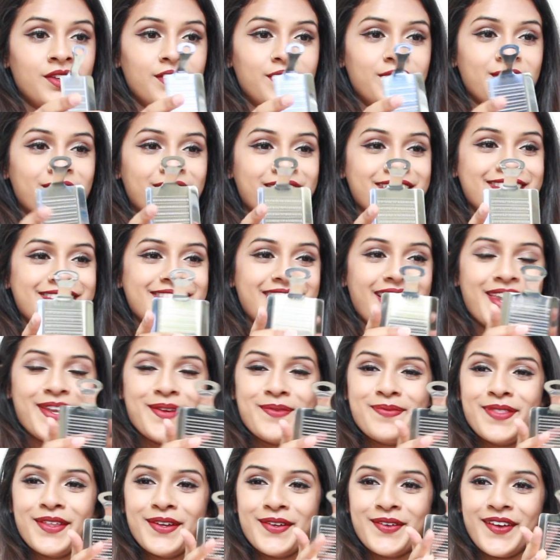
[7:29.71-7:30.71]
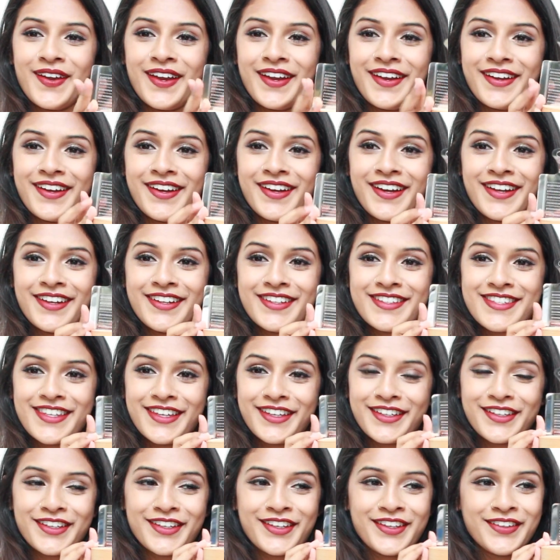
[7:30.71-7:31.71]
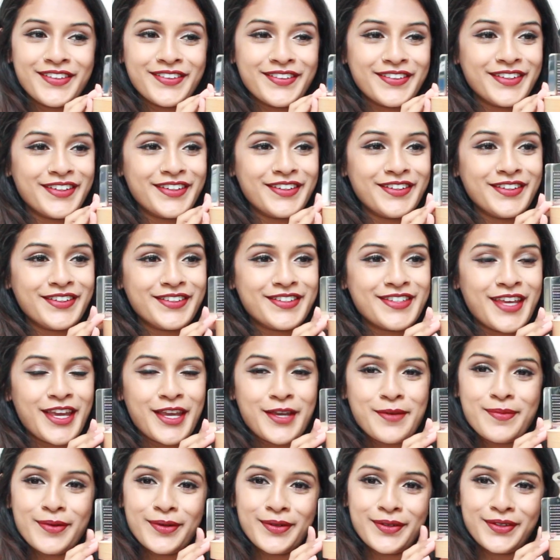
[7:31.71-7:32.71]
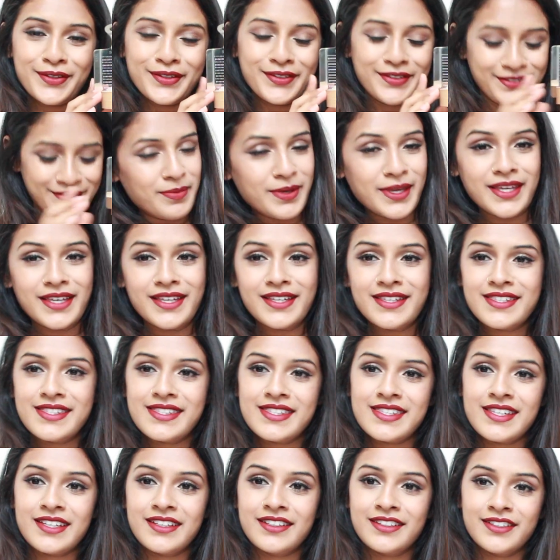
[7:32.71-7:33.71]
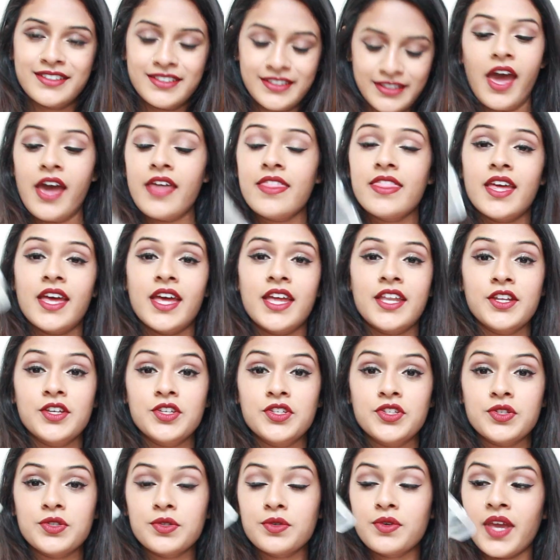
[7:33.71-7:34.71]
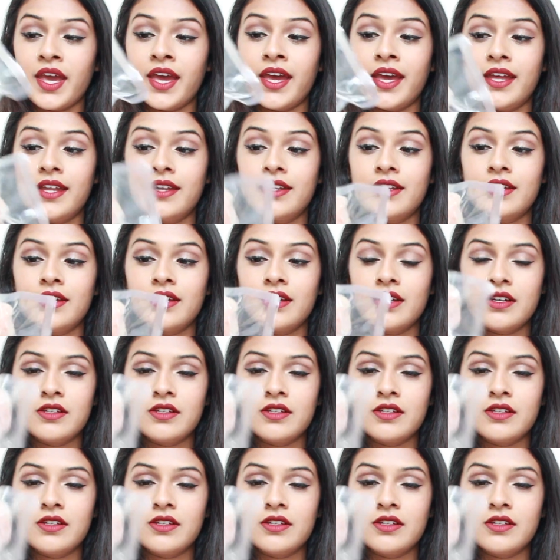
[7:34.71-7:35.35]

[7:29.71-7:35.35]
You can set up the grater, and it's like a cute little table piece. And then you can